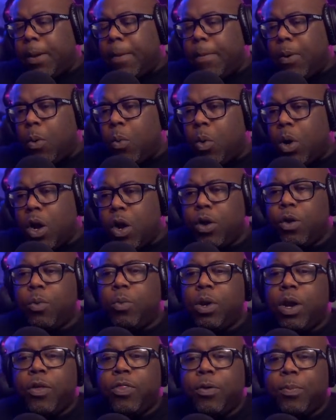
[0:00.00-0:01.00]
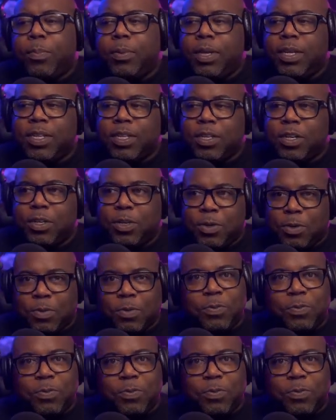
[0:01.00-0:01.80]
but what are what are the police going to do